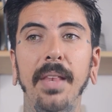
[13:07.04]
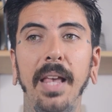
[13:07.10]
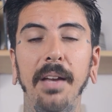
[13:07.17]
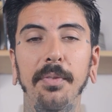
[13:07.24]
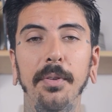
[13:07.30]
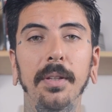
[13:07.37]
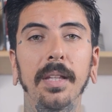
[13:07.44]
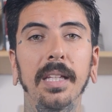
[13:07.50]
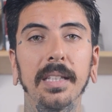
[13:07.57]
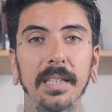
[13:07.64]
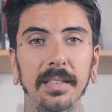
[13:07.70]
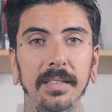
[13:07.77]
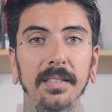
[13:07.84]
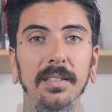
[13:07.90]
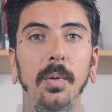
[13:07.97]
I feel like
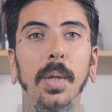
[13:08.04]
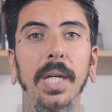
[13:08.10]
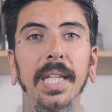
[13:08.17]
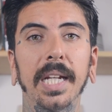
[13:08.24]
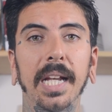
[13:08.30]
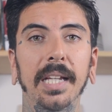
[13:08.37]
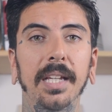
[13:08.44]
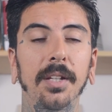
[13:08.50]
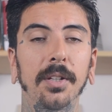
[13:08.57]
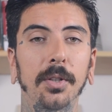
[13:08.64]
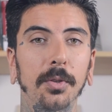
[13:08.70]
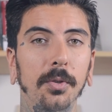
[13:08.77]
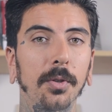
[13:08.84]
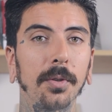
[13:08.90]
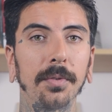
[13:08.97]
this is the way that I can
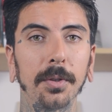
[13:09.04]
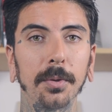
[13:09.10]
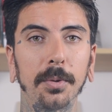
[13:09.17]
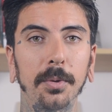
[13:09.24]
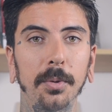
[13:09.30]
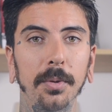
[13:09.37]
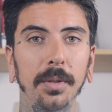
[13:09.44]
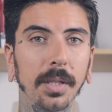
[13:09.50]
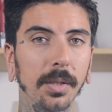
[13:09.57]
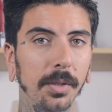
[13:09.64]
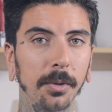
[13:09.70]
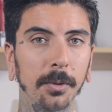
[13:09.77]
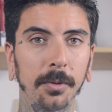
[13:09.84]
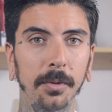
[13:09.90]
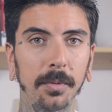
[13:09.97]
contribute to the
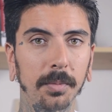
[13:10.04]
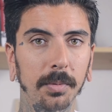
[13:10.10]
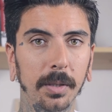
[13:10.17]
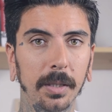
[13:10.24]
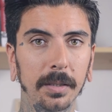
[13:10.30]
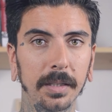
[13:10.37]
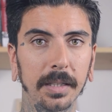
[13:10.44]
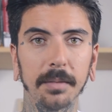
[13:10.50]
YouTube world,